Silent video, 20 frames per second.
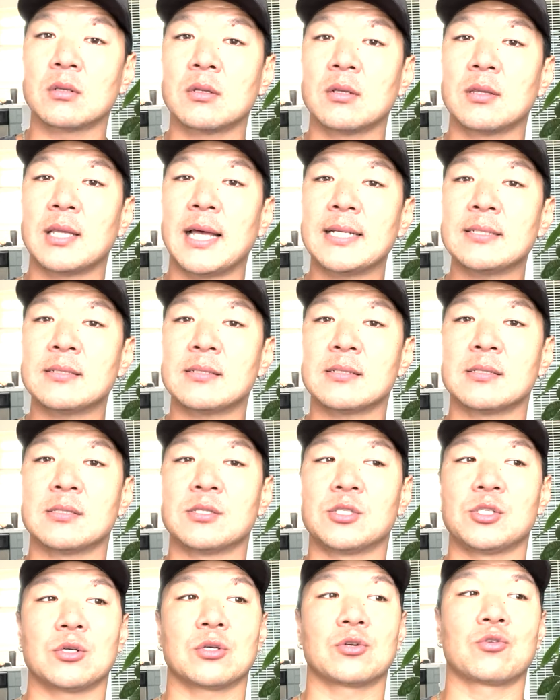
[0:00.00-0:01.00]
the
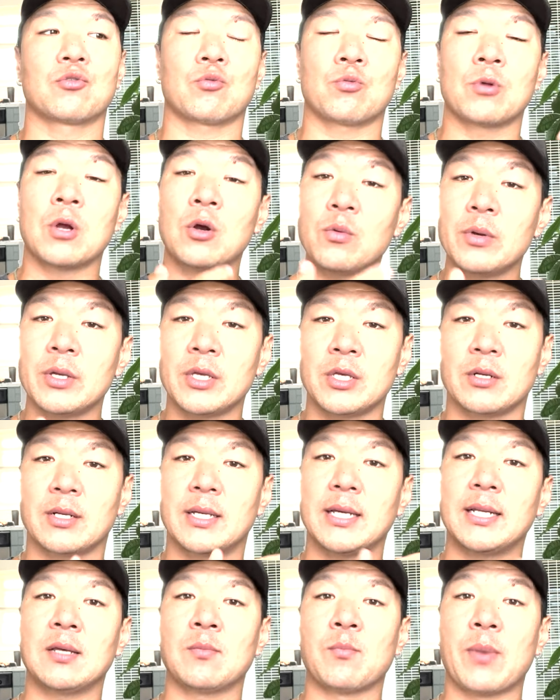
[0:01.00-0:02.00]
lessons, you're growing, you're
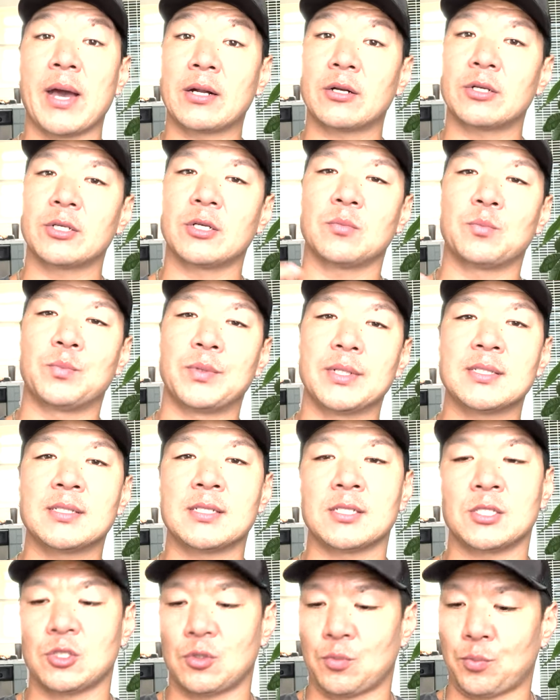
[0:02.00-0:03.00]
getting better, your
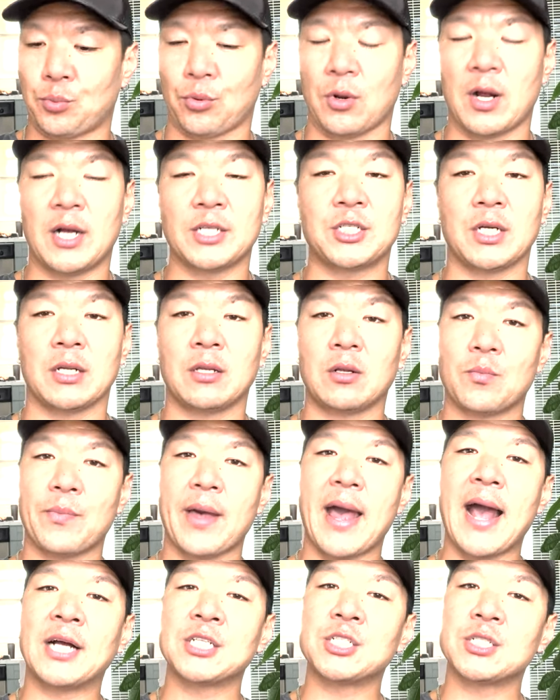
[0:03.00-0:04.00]
business, your project, your
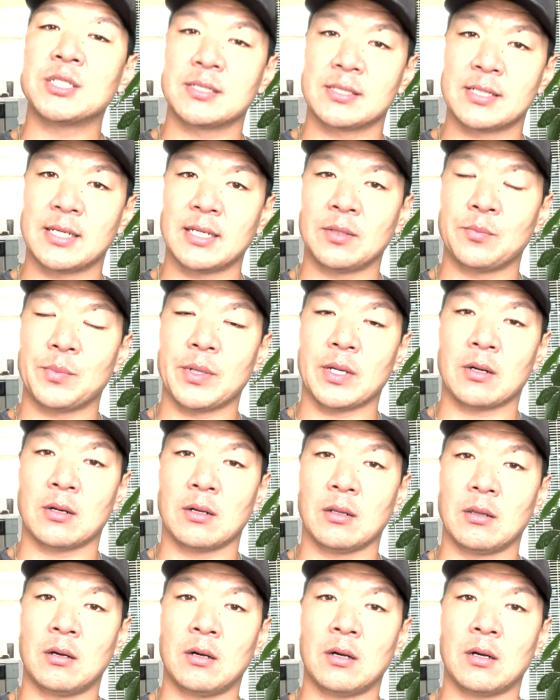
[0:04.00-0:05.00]
passion is getting better
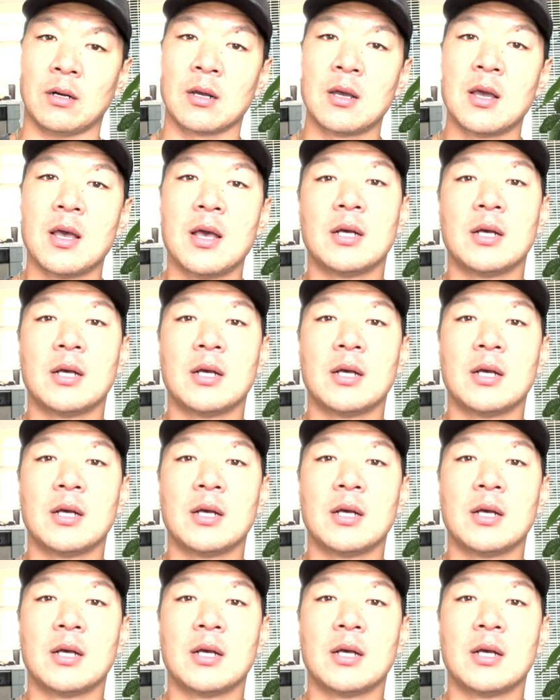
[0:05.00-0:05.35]
along.